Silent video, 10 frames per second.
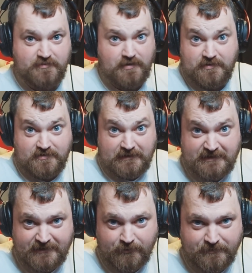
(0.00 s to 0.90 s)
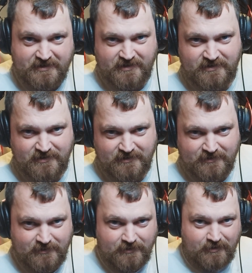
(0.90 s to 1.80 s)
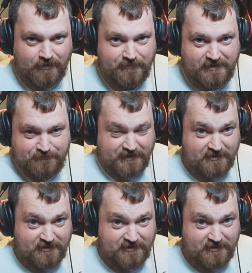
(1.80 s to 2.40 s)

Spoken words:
It's clearly not me. I may be